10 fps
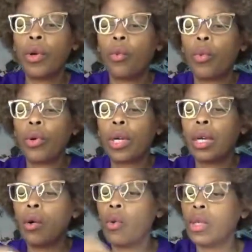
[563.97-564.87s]

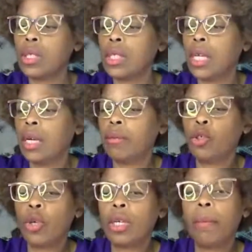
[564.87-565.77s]
working on today. I'm
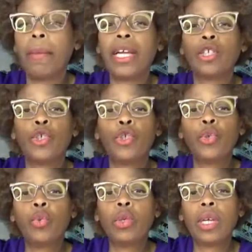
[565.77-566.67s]
trying to make
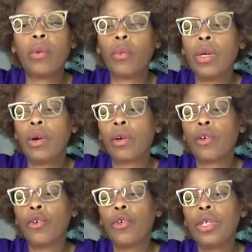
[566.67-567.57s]
sure that we are
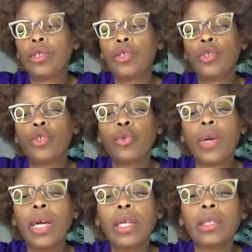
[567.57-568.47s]
good and
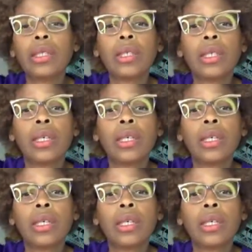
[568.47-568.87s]
straight.